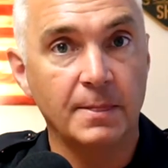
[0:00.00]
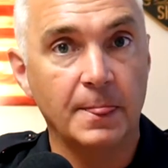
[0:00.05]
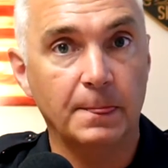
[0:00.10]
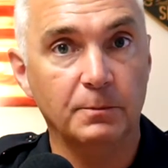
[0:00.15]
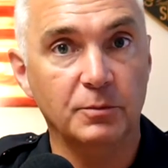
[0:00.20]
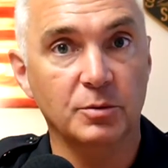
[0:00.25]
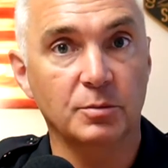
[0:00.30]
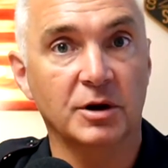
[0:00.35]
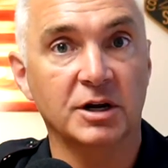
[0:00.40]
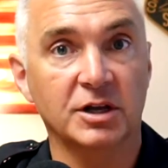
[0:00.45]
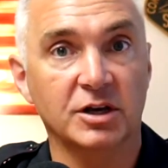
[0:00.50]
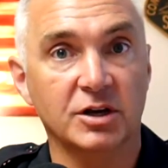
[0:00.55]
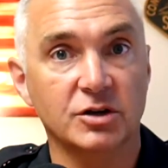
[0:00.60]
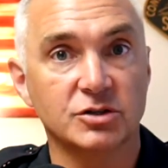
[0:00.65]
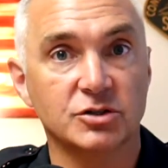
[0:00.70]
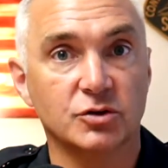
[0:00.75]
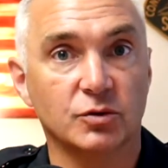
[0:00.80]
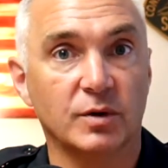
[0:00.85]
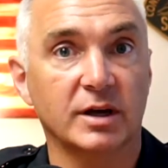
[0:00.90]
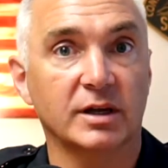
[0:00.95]
The money goes
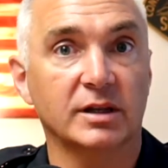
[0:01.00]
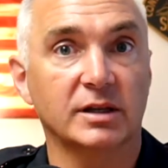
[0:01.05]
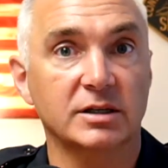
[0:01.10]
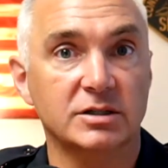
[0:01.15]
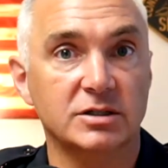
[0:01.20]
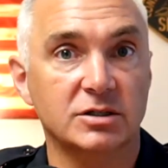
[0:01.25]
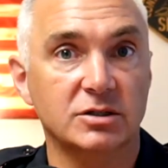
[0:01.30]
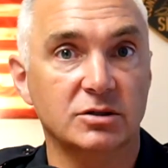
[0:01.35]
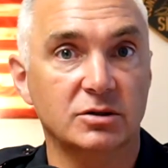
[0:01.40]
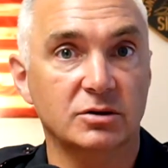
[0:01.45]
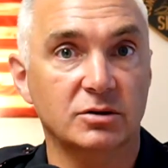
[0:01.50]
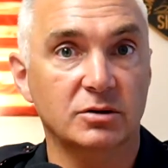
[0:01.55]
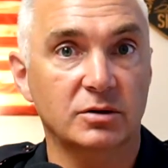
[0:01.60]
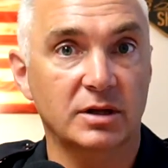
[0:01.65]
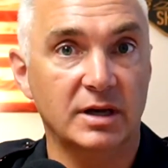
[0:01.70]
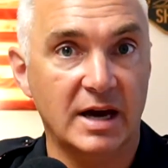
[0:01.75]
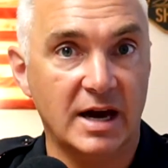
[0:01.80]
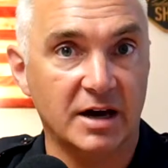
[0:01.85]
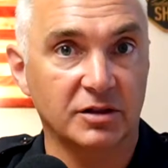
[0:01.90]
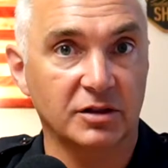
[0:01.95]
directly to
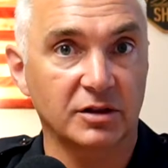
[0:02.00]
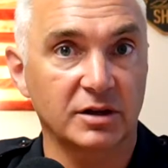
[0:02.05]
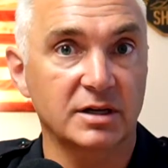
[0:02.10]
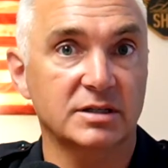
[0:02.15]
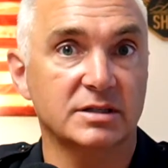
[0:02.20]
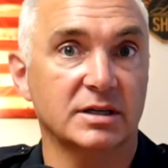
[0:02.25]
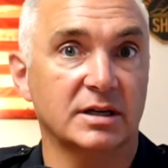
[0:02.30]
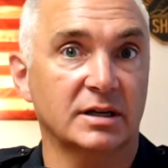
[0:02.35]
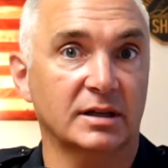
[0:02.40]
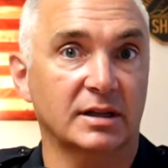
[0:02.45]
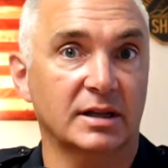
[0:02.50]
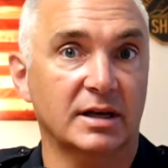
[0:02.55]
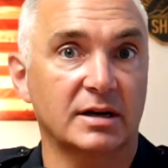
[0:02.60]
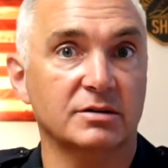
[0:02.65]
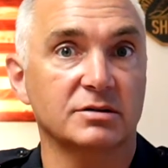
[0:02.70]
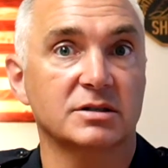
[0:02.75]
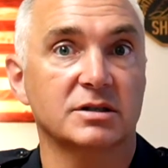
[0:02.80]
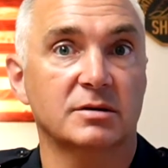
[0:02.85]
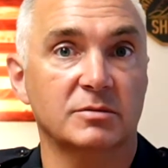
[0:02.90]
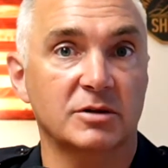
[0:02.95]
the athletes and
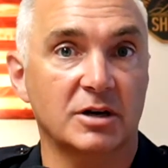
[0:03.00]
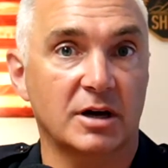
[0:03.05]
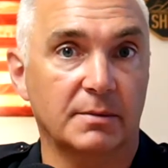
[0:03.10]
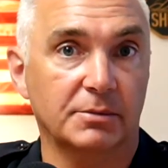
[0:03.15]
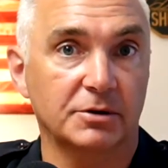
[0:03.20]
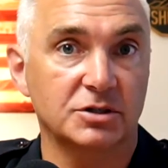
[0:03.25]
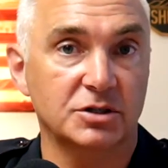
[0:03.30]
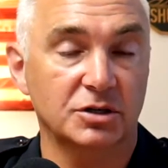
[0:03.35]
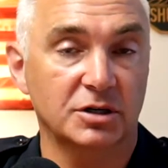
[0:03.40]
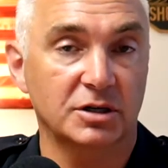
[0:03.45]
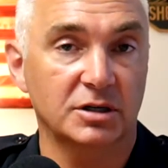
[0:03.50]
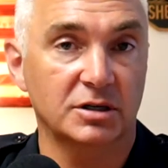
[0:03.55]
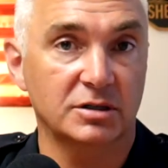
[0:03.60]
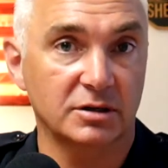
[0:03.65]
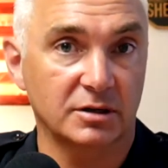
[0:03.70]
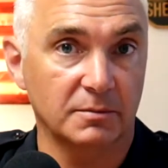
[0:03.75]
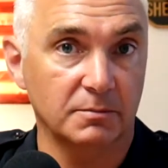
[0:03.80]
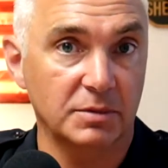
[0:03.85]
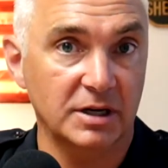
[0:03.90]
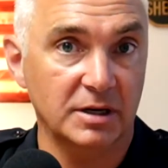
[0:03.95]
allows them the opportunity to
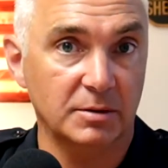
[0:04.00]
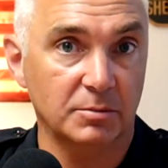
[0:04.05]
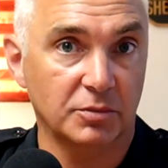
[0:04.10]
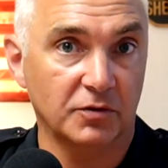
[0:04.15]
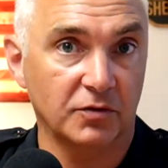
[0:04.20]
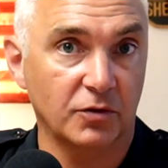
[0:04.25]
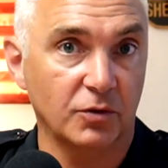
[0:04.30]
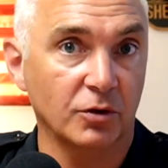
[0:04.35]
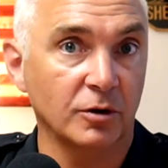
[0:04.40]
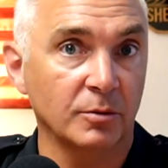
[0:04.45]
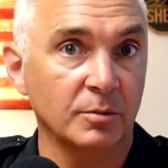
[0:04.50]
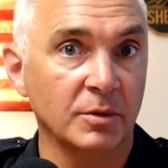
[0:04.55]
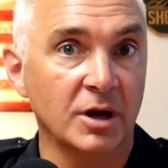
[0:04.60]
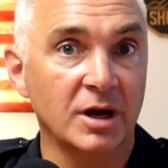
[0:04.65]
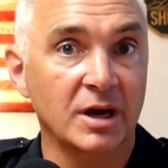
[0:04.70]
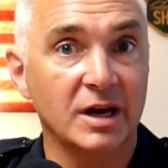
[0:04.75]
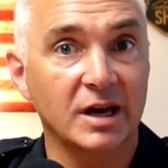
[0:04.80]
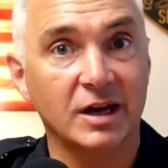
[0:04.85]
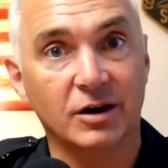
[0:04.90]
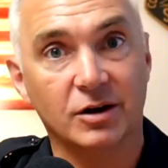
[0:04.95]
compete and perform.
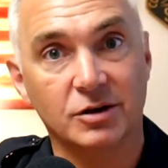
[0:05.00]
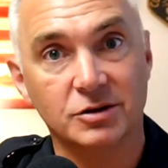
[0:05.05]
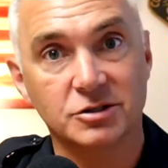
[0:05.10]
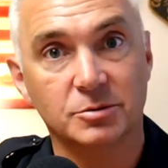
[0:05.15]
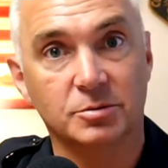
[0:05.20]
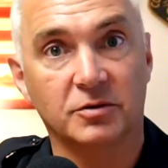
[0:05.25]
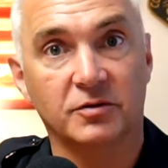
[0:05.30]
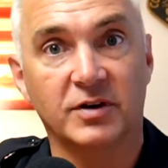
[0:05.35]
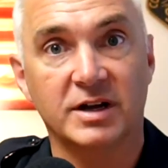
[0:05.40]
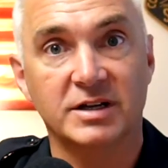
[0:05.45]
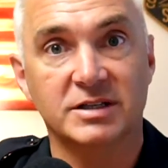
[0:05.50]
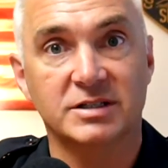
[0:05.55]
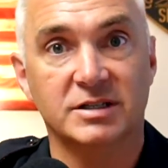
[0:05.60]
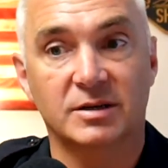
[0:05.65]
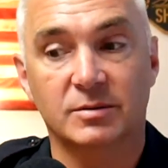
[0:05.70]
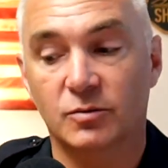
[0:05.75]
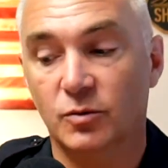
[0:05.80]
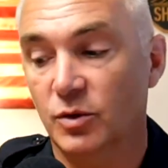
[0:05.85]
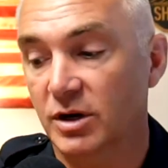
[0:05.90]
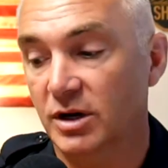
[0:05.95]
It also provides
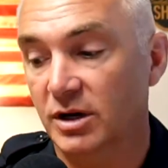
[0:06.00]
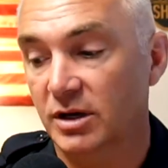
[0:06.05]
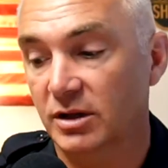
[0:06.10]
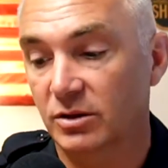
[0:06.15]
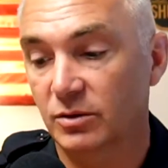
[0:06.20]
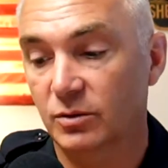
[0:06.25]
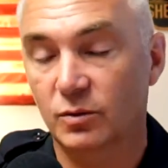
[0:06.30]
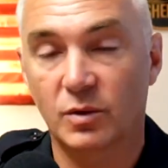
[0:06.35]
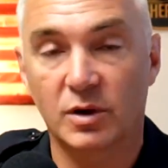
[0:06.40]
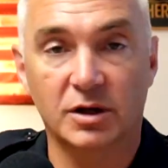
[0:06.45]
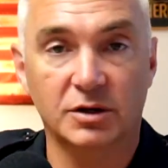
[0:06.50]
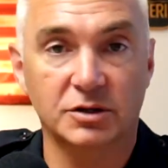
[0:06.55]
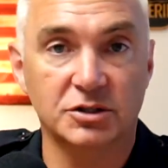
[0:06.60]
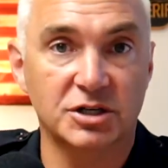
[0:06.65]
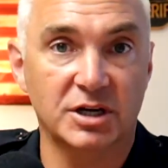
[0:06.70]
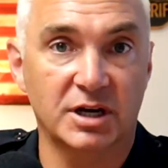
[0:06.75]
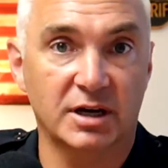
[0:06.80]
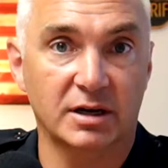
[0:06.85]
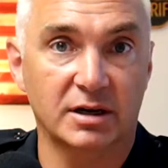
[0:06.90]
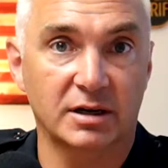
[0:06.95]
them with well
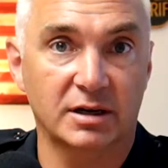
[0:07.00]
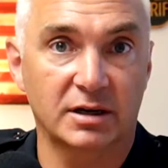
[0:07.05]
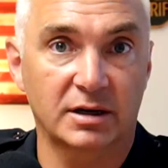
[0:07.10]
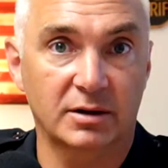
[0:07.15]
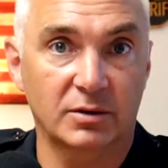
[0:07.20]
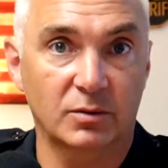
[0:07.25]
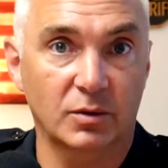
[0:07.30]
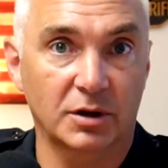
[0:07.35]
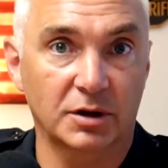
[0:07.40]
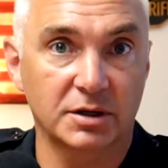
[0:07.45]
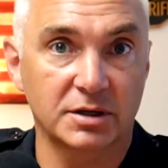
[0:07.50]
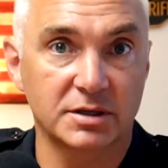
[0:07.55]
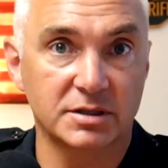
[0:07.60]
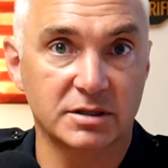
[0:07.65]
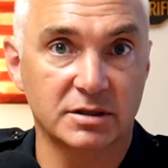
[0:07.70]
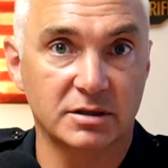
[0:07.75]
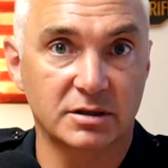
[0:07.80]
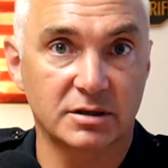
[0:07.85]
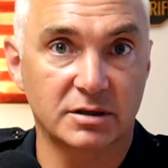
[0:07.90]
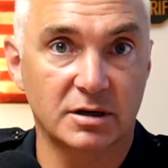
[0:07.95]
check and wellness
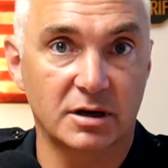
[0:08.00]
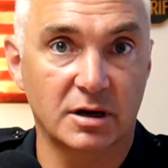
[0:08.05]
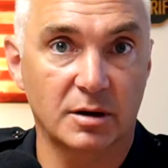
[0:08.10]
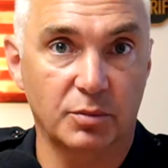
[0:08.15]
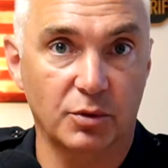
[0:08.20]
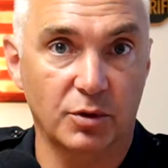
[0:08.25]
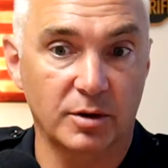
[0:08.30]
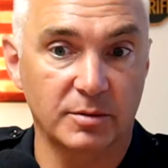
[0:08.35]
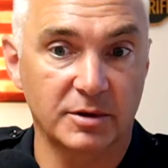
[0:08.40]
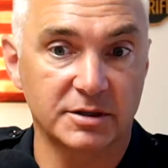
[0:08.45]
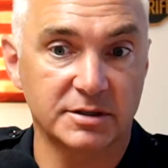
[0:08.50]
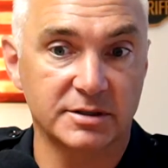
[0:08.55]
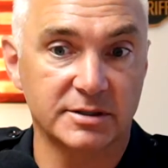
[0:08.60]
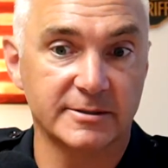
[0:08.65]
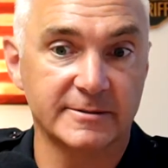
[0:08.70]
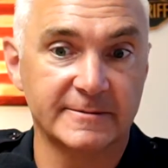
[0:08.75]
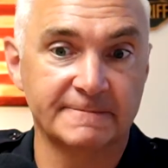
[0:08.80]
appointments.